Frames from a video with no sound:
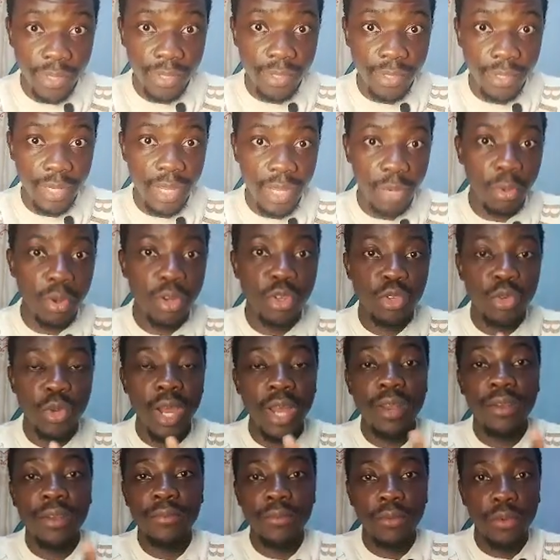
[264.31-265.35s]
like want to add
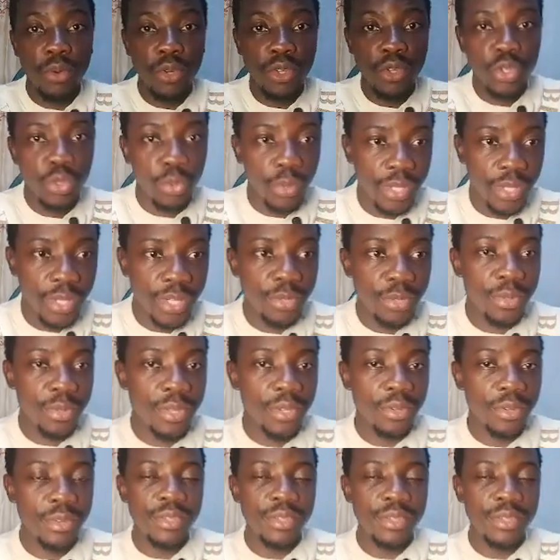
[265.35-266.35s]
4 to it without